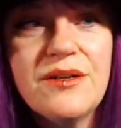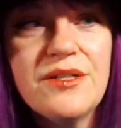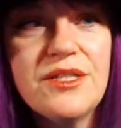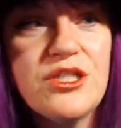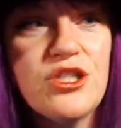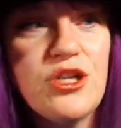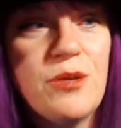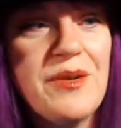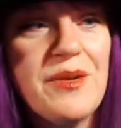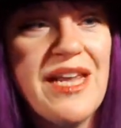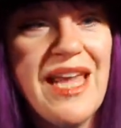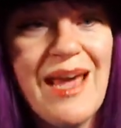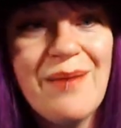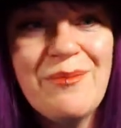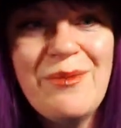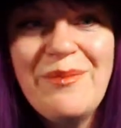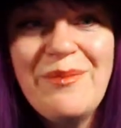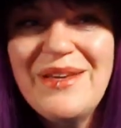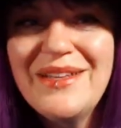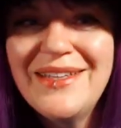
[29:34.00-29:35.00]
German
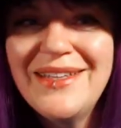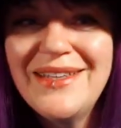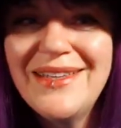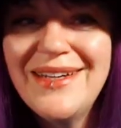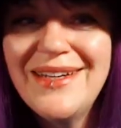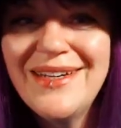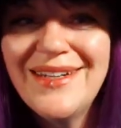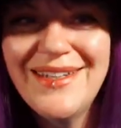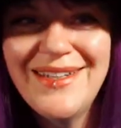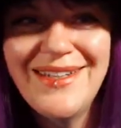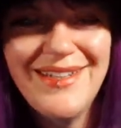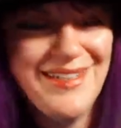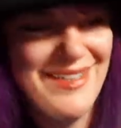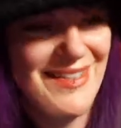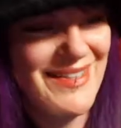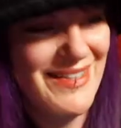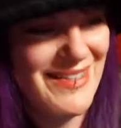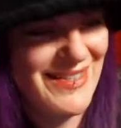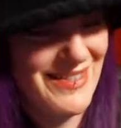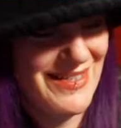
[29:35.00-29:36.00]
chamomile in there.
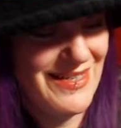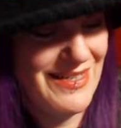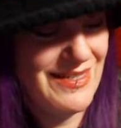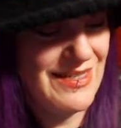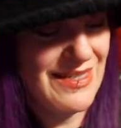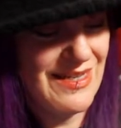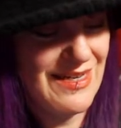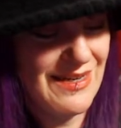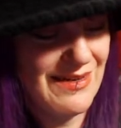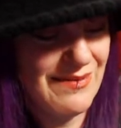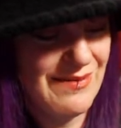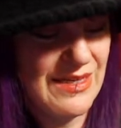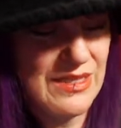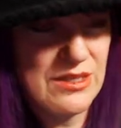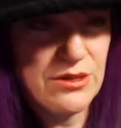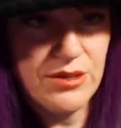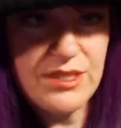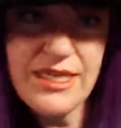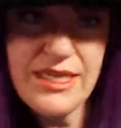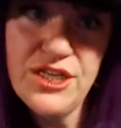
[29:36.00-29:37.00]
It's an
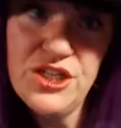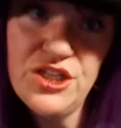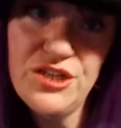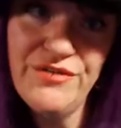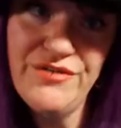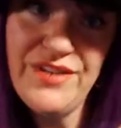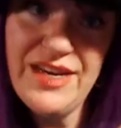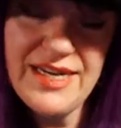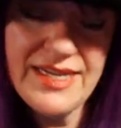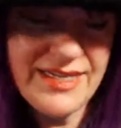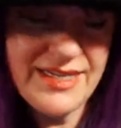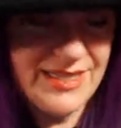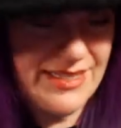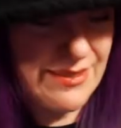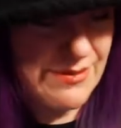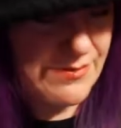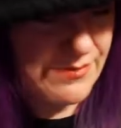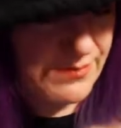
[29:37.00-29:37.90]
association of Venus.